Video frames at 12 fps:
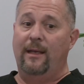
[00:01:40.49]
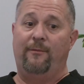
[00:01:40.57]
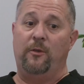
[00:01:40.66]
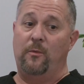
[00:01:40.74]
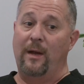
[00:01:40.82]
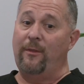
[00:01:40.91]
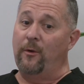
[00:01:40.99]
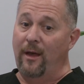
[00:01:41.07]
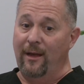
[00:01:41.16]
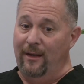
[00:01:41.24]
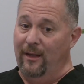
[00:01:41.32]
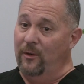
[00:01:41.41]
If you'd rather
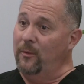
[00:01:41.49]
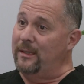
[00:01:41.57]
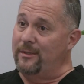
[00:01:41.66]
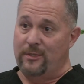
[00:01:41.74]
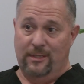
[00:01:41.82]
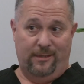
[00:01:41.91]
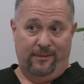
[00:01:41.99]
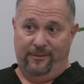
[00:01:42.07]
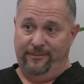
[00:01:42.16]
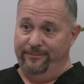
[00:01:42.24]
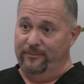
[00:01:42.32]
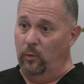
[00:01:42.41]
not know and
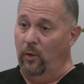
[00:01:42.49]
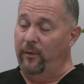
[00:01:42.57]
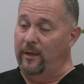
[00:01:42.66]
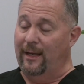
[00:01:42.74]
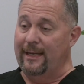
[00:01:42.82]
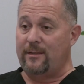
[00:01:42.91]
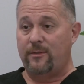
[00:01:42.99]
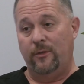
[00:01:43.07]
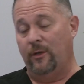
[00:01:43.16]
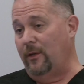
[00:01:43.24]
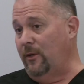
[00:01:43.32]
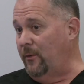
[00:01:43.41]
just roll the dice,
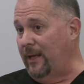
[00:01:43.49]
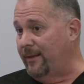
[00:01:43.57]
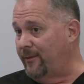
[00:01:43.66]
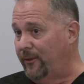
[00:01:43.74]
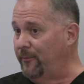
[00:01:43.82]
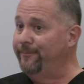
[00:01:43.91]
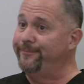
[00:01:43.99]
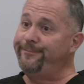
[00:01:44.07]
you can do that too.